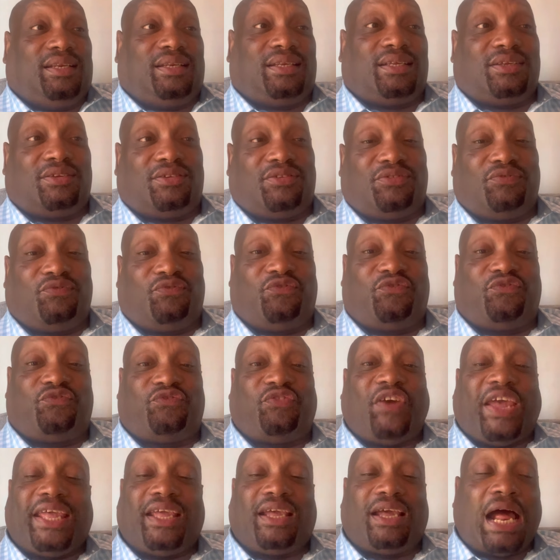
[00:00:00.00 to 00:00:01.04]

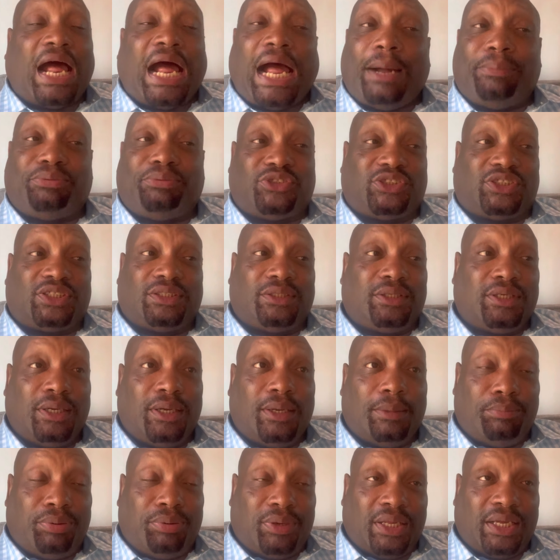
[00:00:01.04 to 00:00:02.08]
fake option
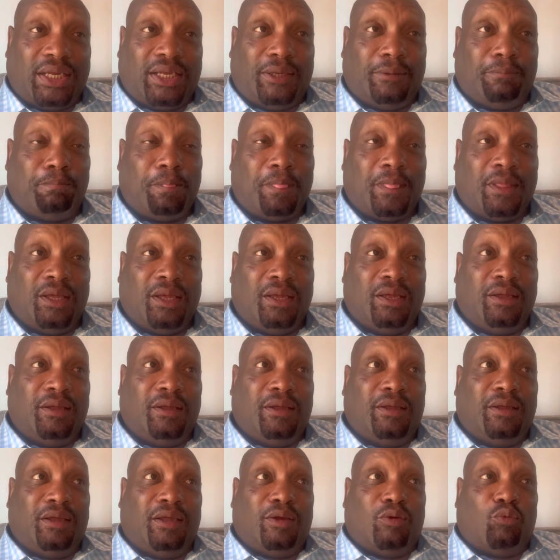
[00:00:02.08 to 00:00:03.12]
play,
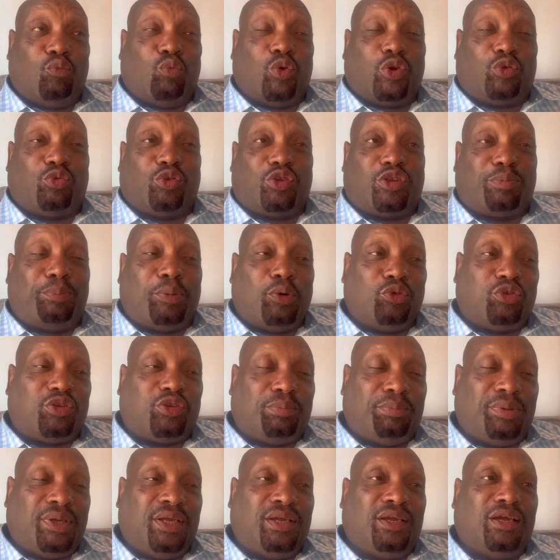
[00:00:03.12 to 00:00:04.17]
which was supposed to
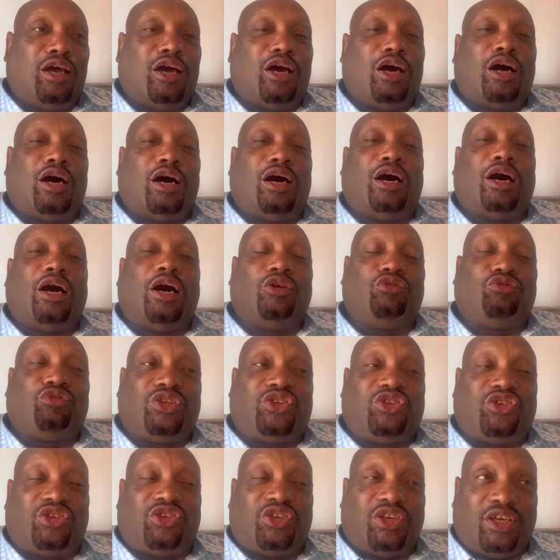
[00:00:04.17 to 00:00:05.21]
be 100
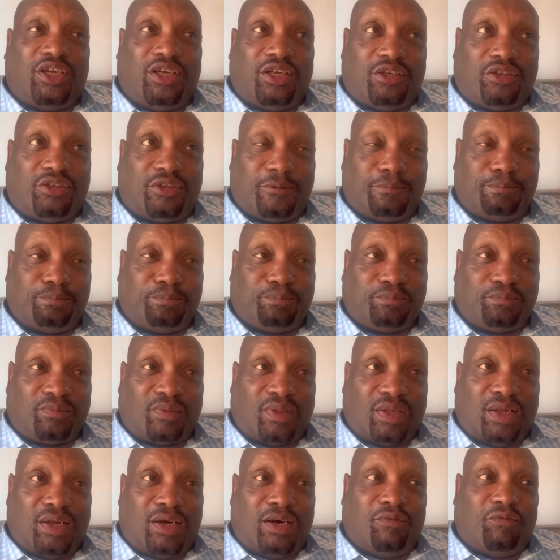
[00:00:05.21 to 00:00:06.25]
shares
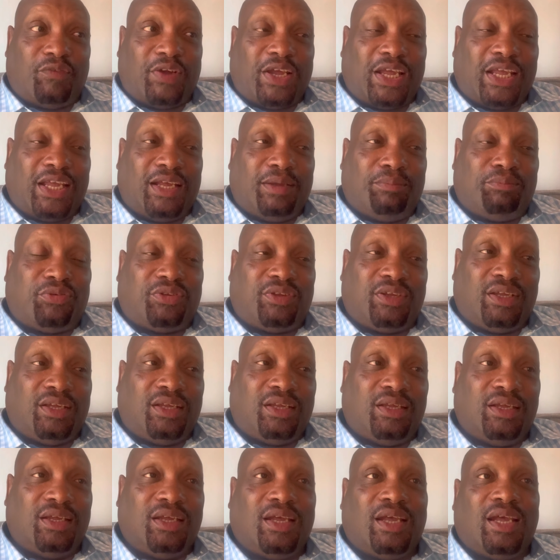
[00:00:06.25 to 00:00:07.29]
of
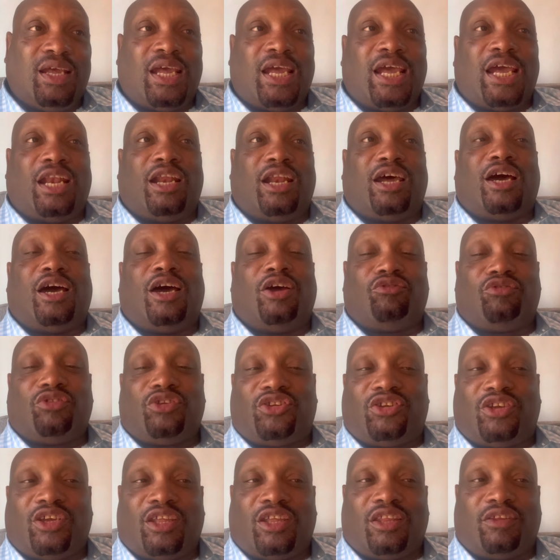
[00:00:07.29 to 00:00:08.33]
AMC and 100
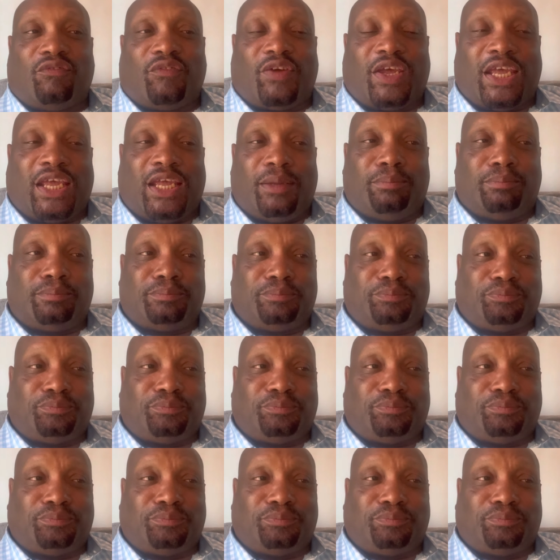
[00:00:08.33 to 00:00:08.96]
shares of APE,